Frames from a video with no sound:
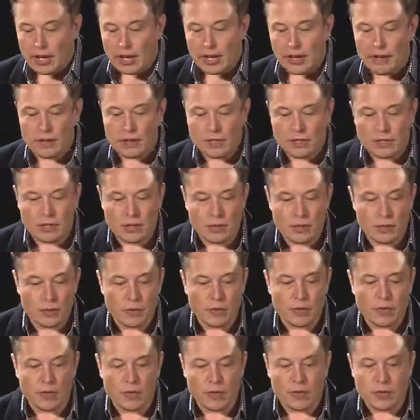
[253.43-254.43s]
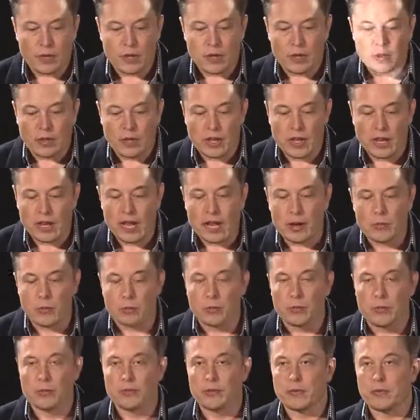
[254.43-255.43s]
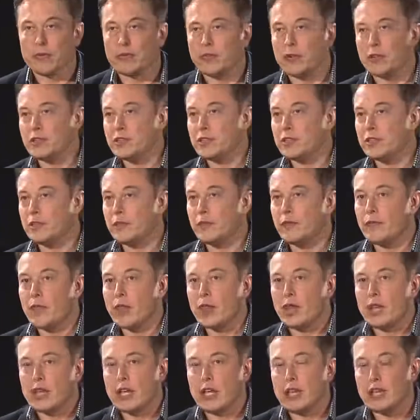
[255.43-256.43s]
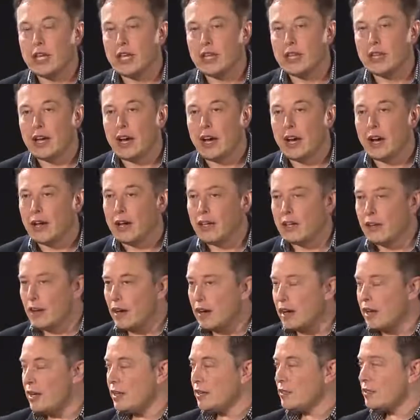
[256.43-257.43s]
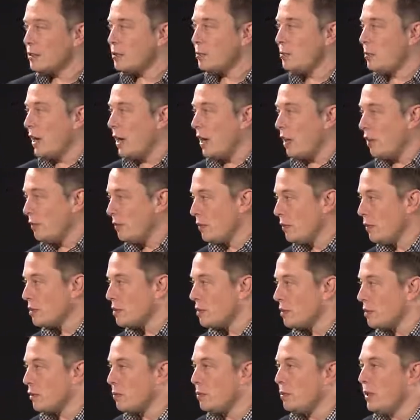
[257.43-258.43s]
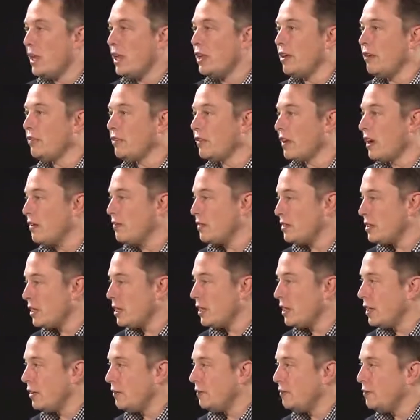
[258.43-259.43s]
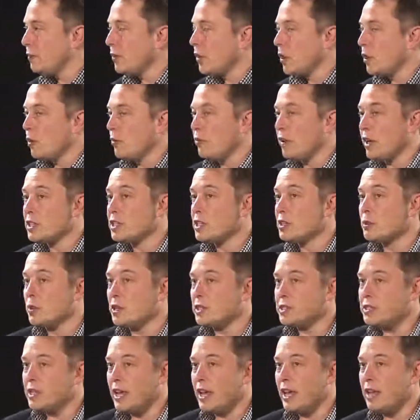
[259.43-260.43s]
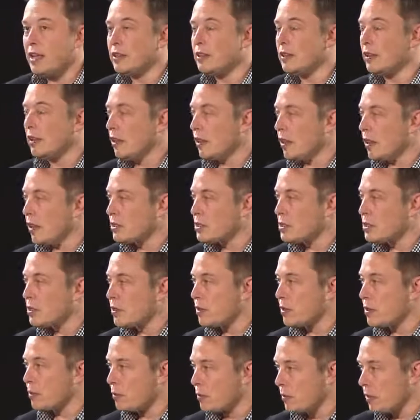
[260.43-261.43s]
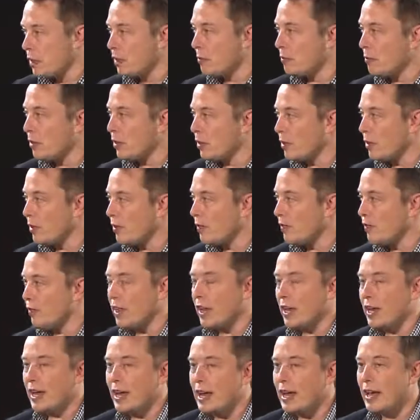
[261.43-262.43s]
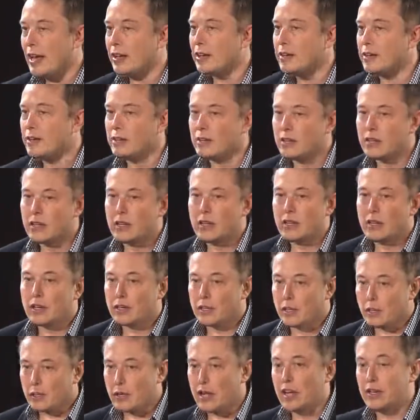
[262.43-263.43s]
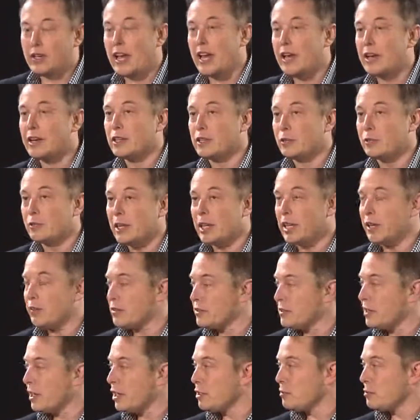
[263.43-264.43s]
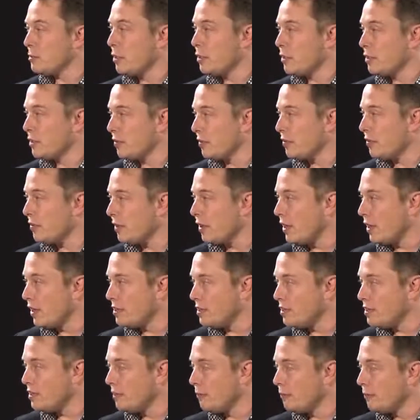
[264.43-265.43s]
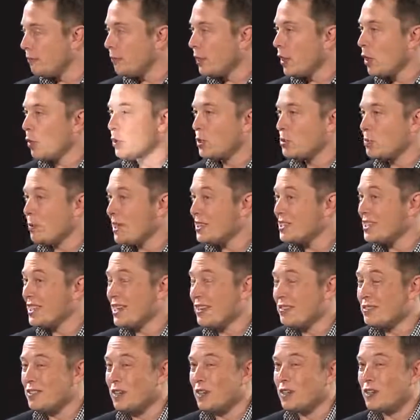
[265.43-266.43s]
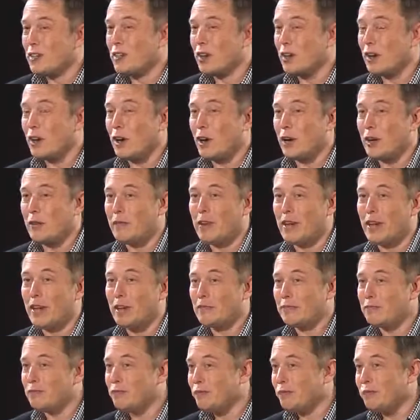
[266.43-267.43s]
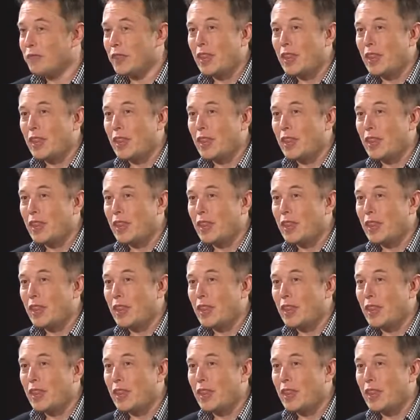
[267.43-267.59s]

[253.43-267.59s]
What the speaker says: We've also in the highest power version, the P85D, we've actually retained the larger rear motor and added the medium-sized motor to the front, which basically gives the car about